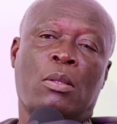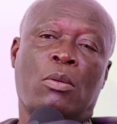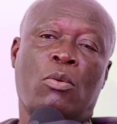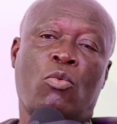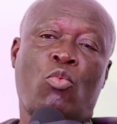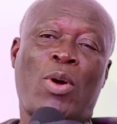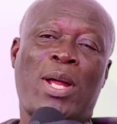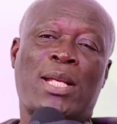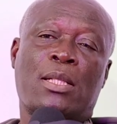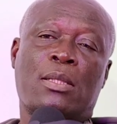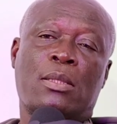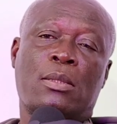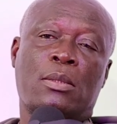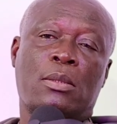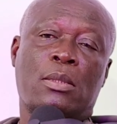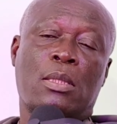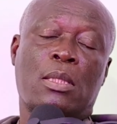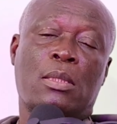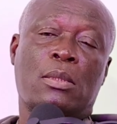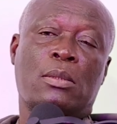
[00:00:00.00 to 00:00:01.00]
One,
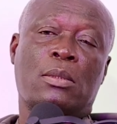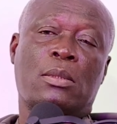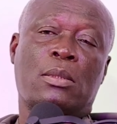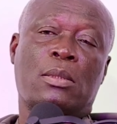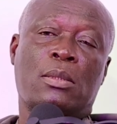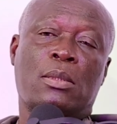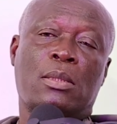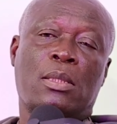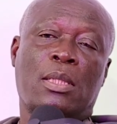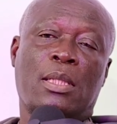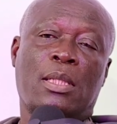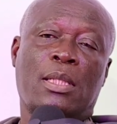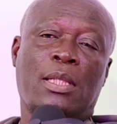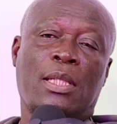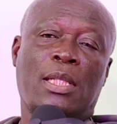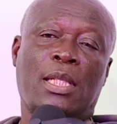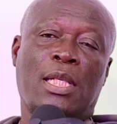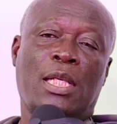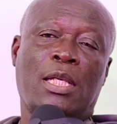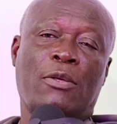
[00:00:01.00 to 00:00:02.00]

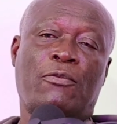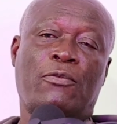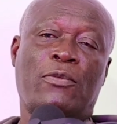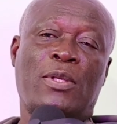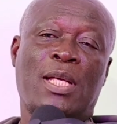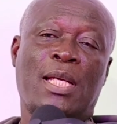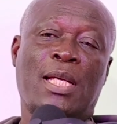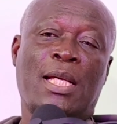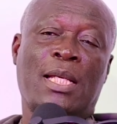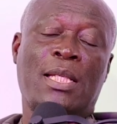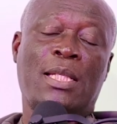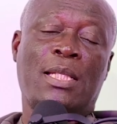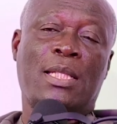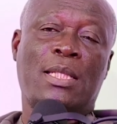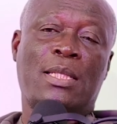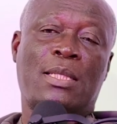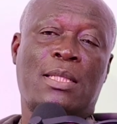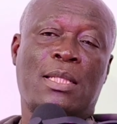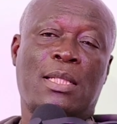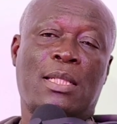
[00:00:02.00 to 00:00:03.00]
if the
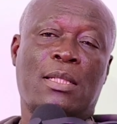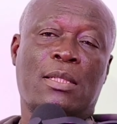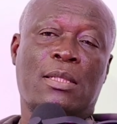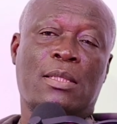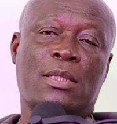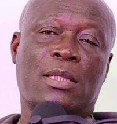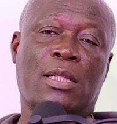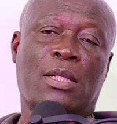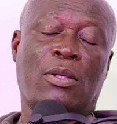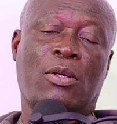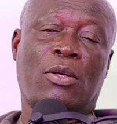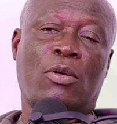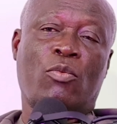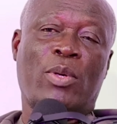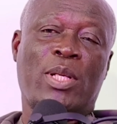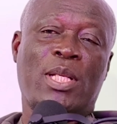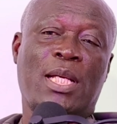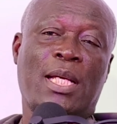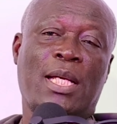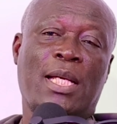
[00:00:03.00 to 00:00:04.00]
NDC, or
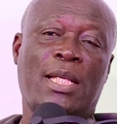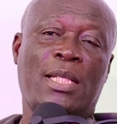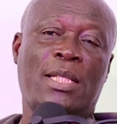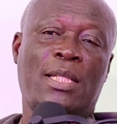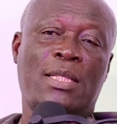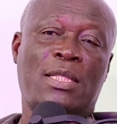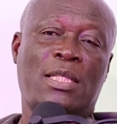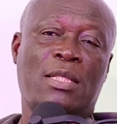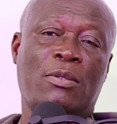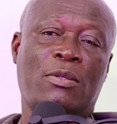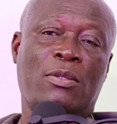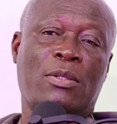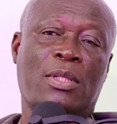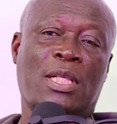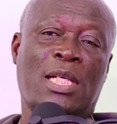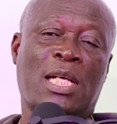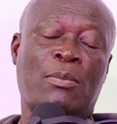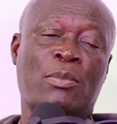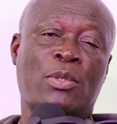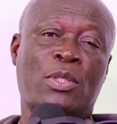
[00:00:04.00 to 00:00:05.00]
when the NDC
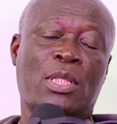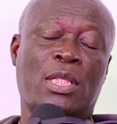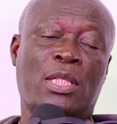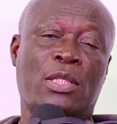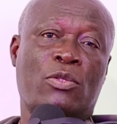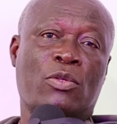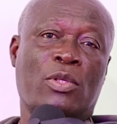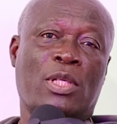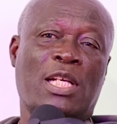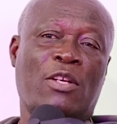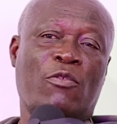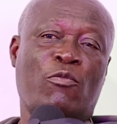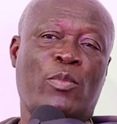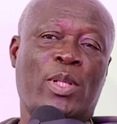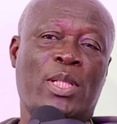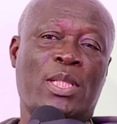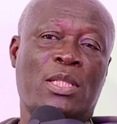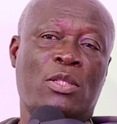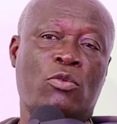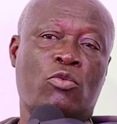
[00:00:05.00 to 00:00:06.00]
comes into
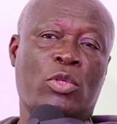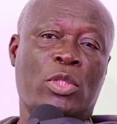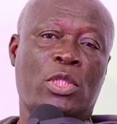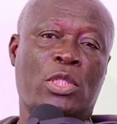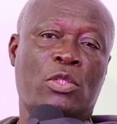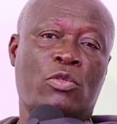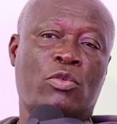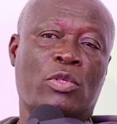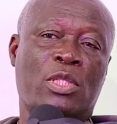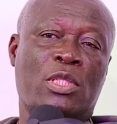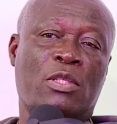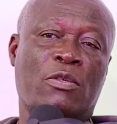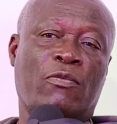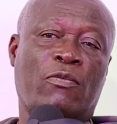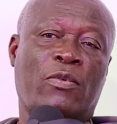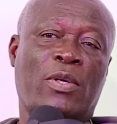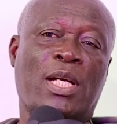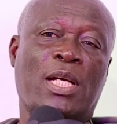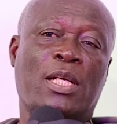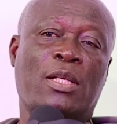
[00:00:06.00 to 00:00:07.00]
government in
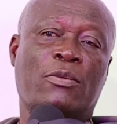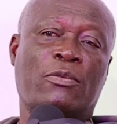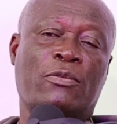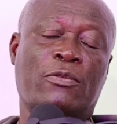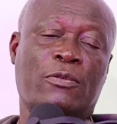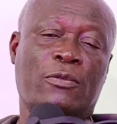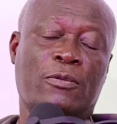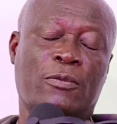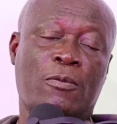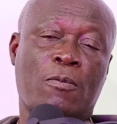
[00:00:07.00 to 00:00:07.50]
2025,